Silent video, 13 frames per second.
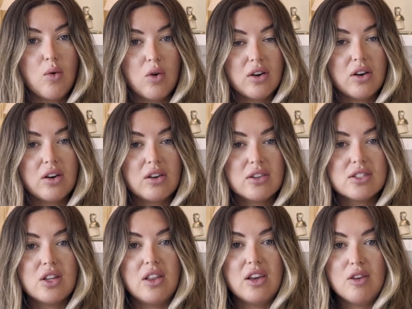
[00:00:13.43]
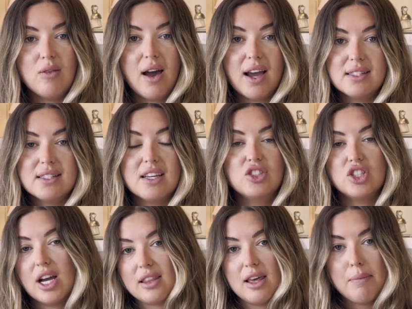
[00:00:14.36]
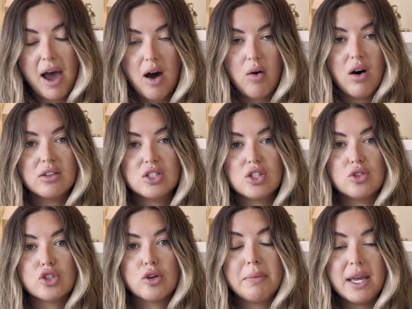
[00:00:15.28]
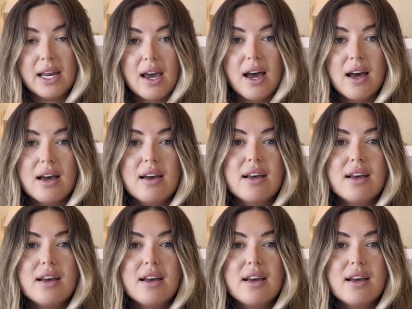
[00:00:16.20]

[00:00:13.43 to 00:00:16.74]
corner so that you guys can check them out on social media.